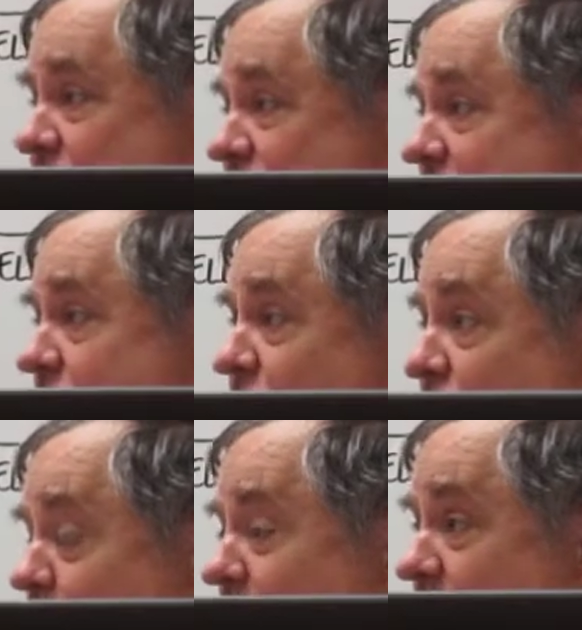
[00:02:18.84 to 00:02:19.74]
see the
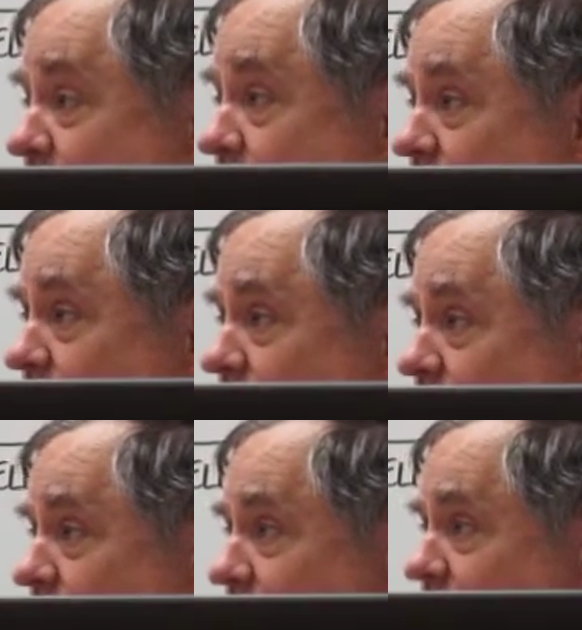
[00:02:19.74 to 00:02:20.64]
3,
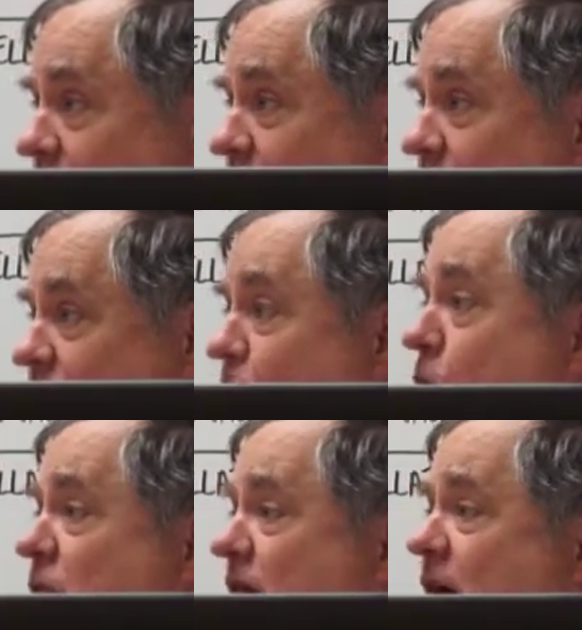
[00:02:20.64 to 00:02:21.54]
you
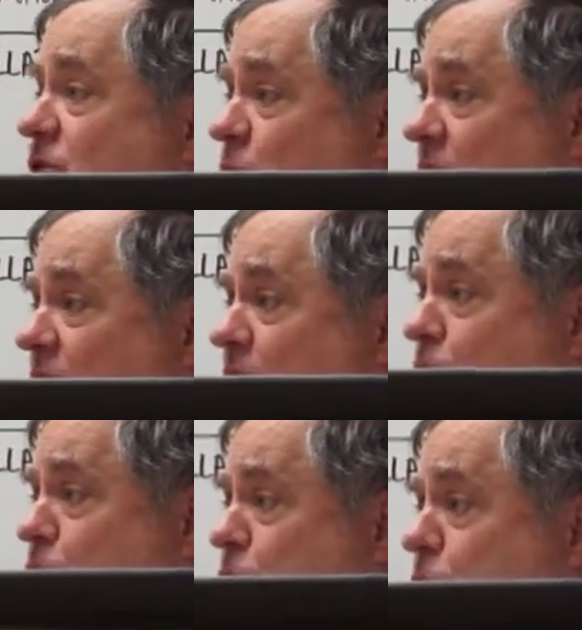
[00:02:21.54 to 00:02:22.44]
know that's relating
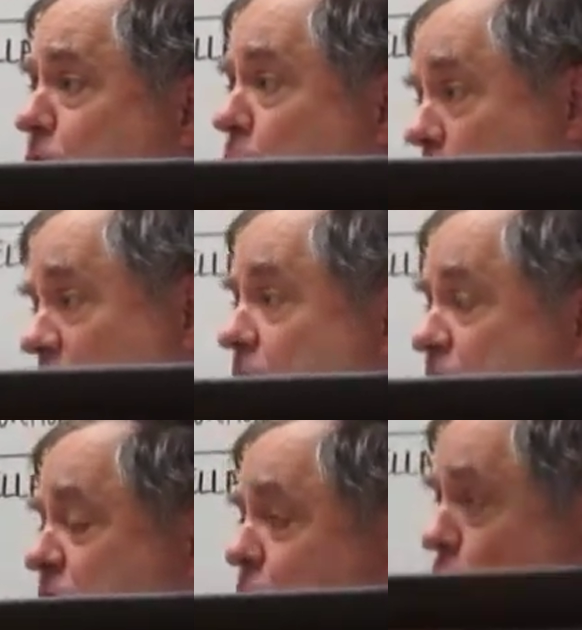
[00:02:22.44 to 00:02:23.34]
to regular
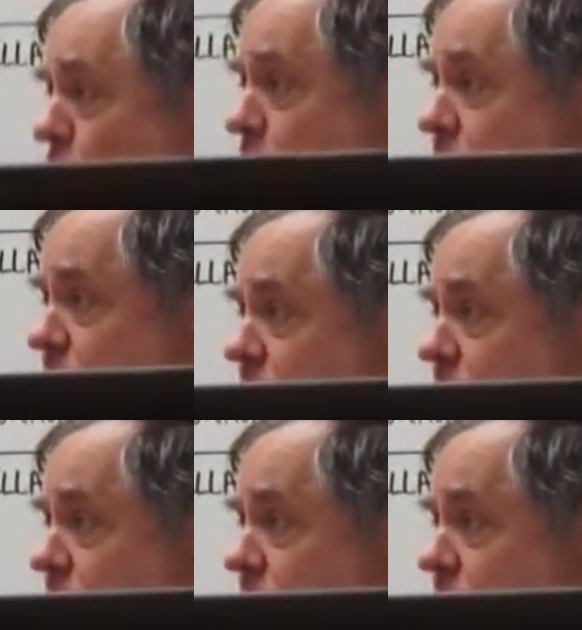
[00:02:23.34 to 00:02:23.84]
C corps.